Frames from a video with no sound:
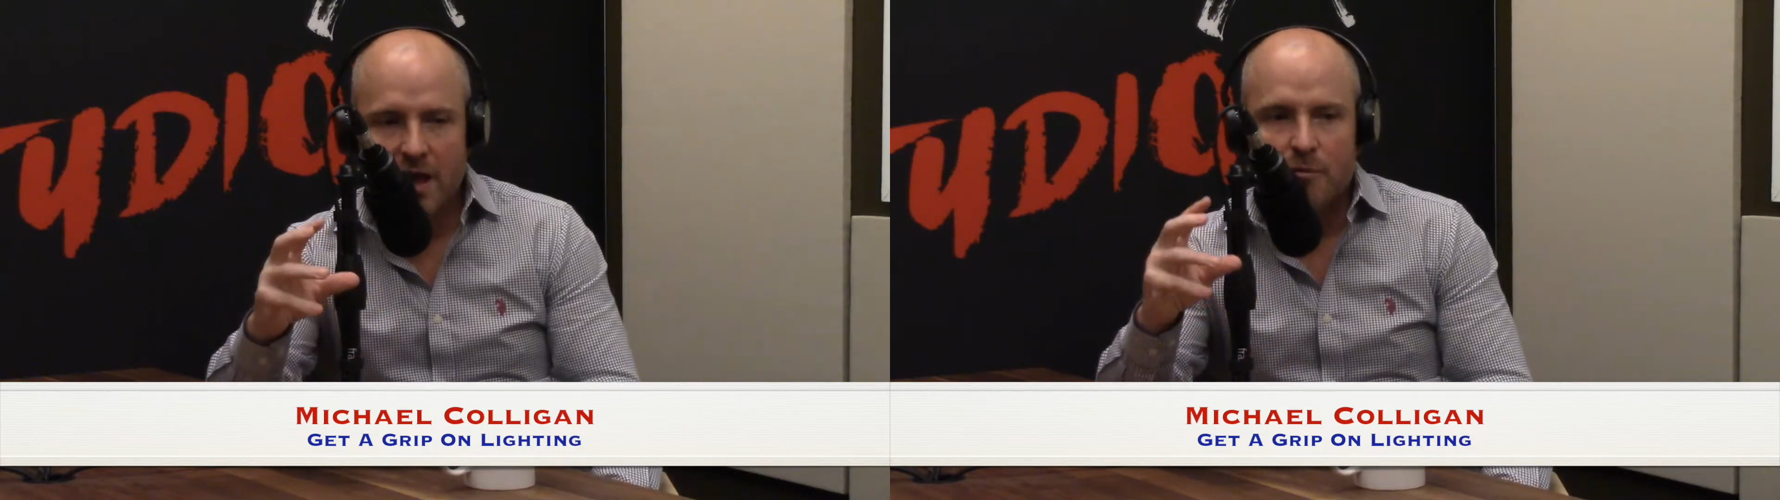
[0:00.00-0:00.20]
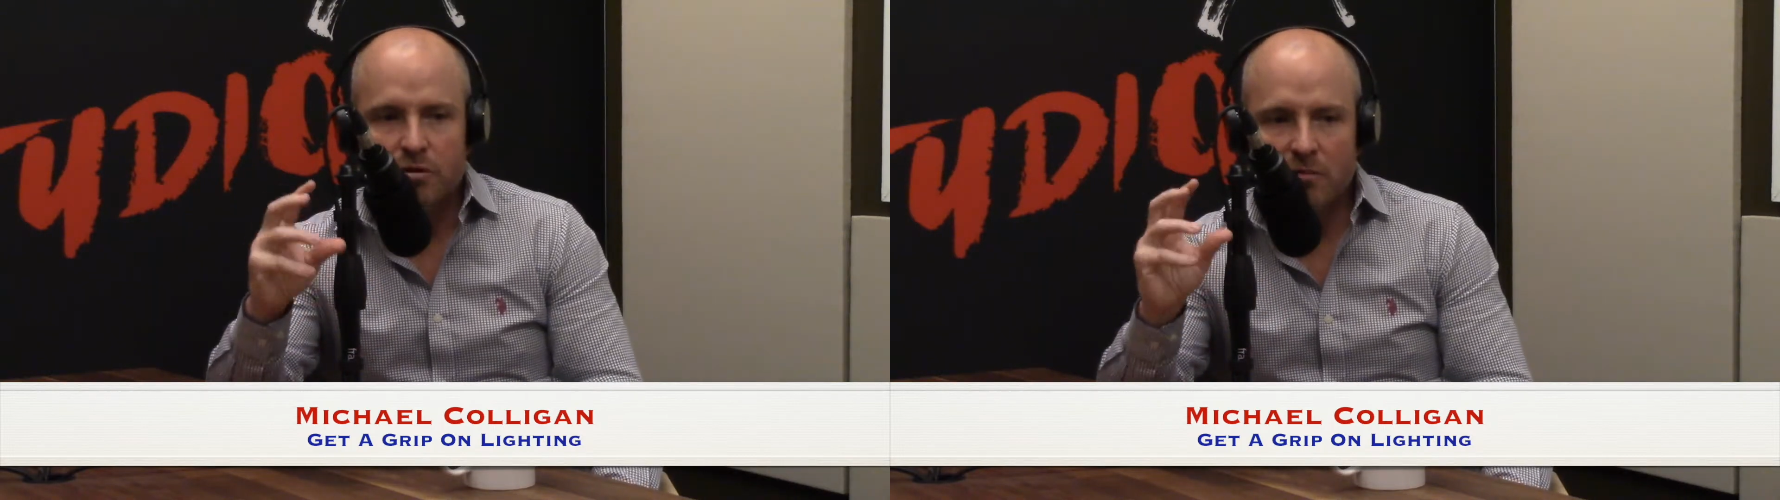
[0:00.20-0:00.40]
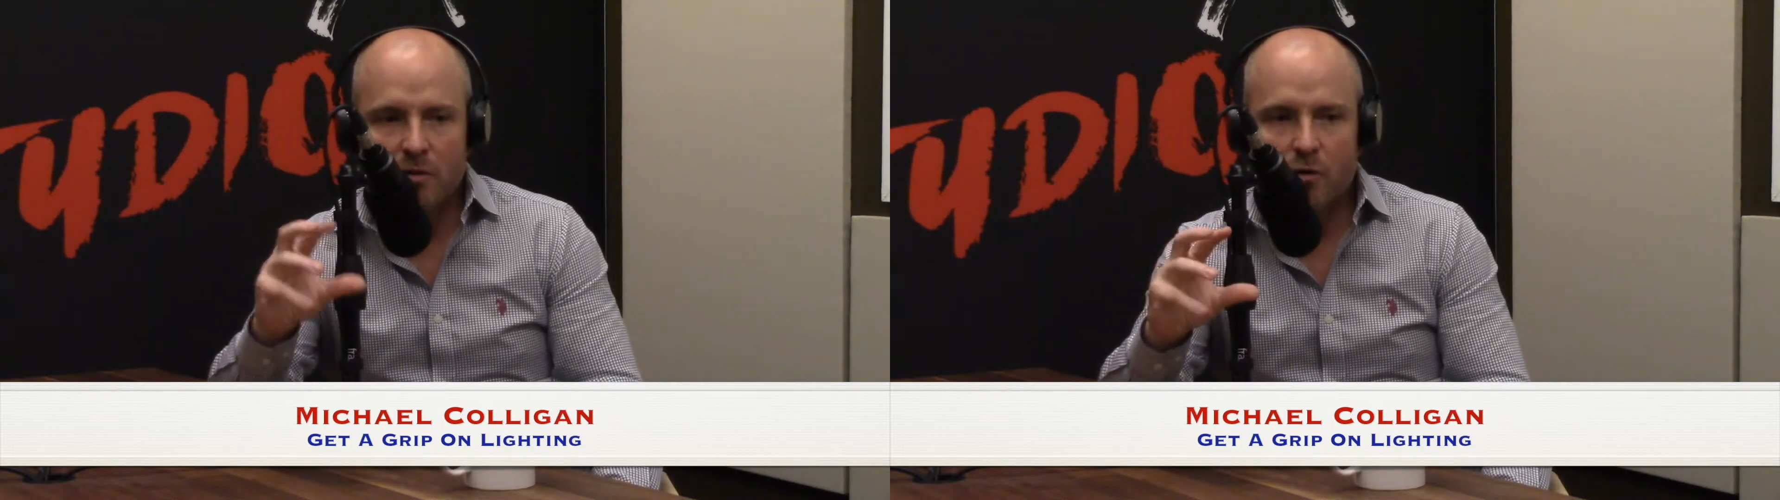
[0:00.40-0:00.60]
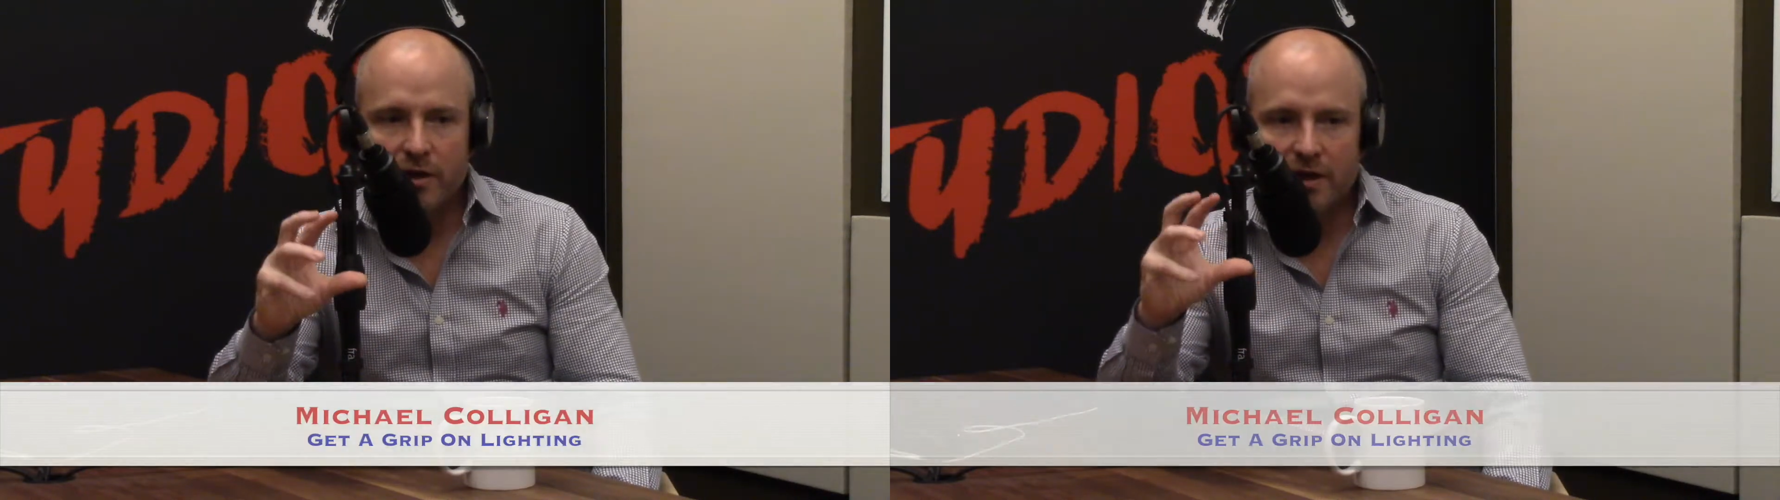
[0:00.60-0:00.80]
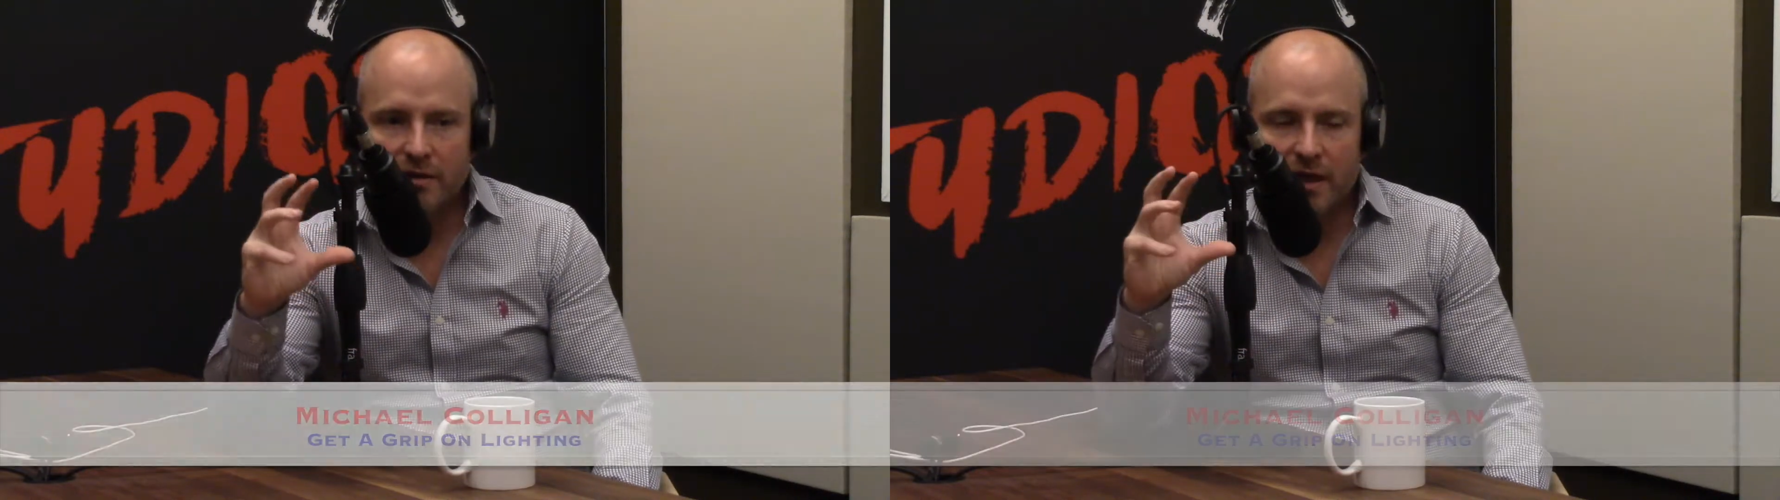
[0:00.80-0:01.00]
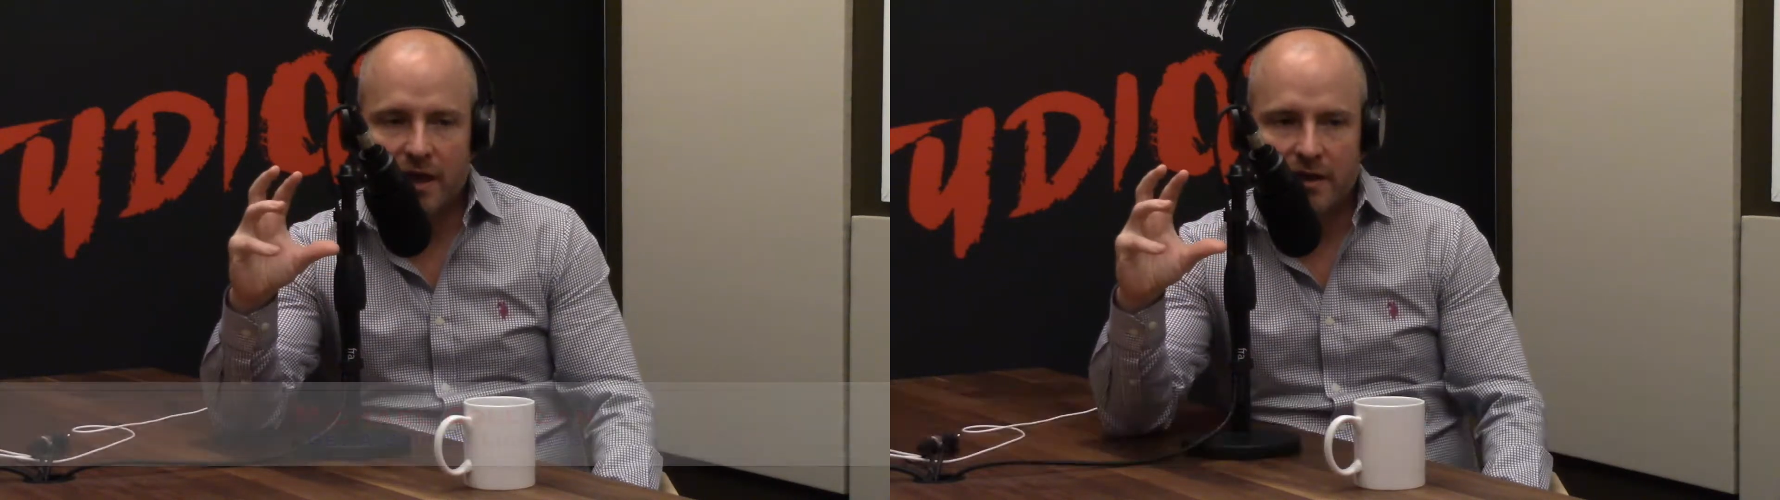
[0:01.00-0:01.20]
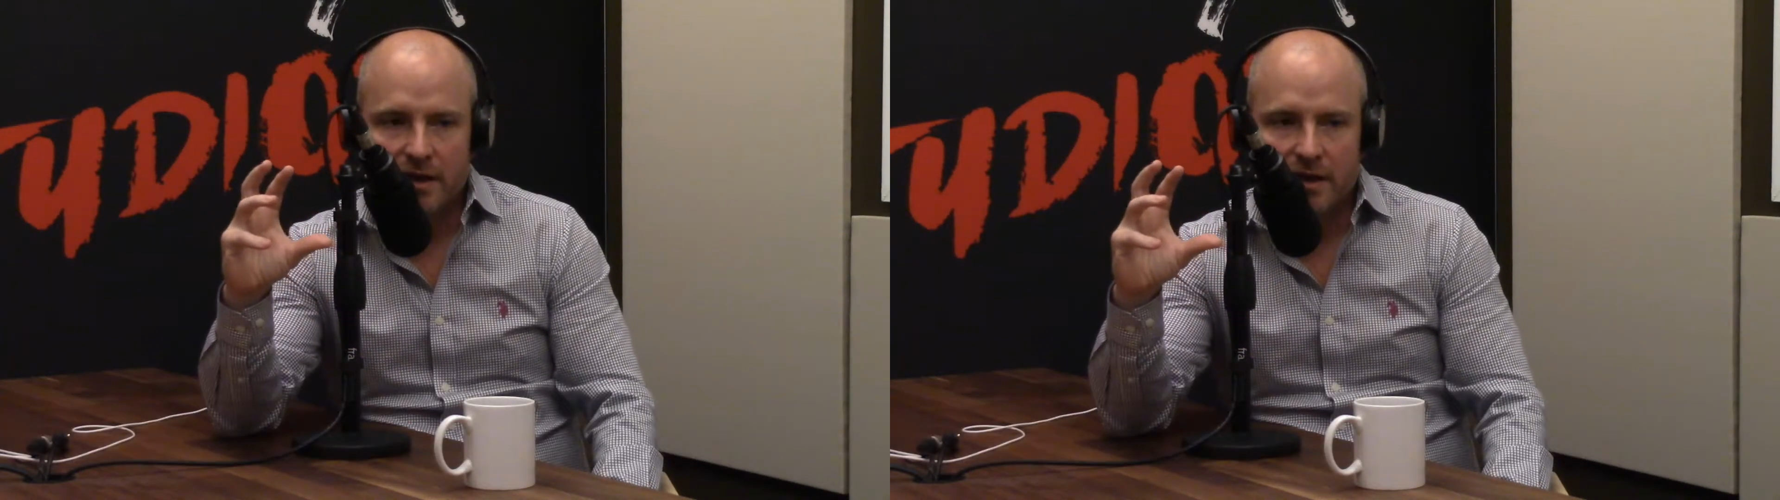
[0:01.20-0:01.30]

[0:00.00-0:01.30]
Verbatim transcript: promoting that,